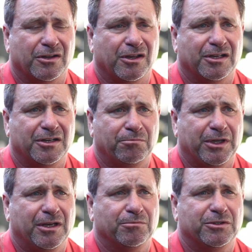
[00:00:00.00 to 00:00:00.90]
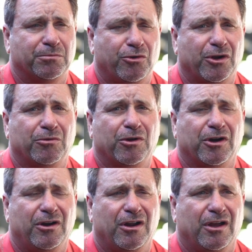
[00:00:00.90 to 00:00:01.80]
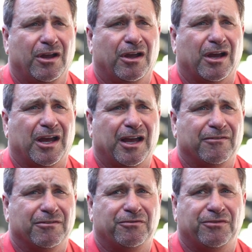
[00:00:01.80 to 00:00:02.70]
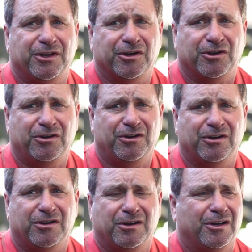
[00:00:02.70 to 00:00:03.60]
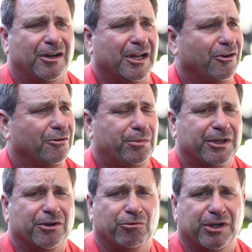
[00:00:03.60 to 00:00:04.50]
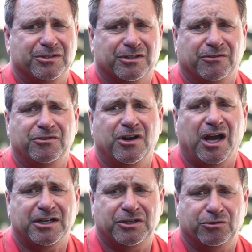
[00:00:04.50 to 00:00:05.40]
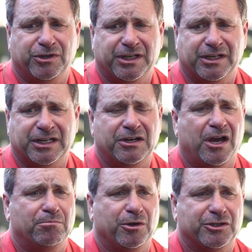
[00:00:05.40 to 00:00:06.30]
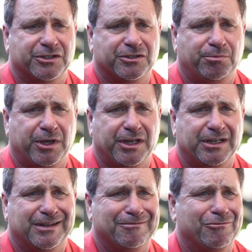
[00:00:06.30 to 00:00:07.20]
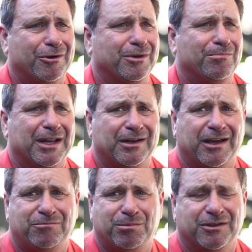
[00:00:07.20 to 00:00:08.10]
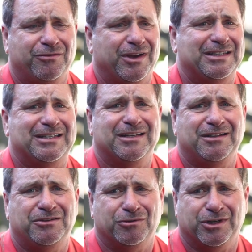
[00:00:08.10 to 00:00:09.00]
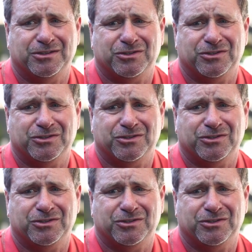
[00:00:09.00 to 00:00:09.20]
It becomes a point where I have a fear or a bigger risk of not doing it and not participating, and what would my life be if I didn't do it?